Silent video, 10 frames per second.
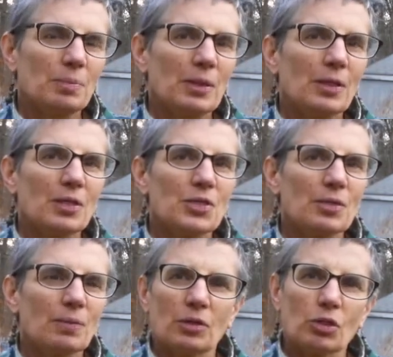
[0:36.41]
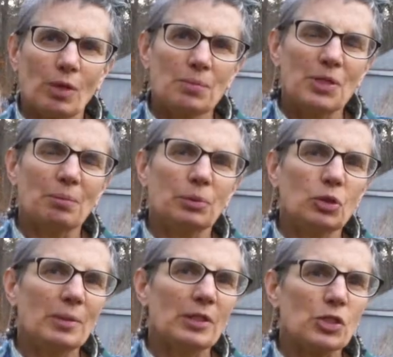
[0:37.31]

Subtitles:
because shrubs that bloom in the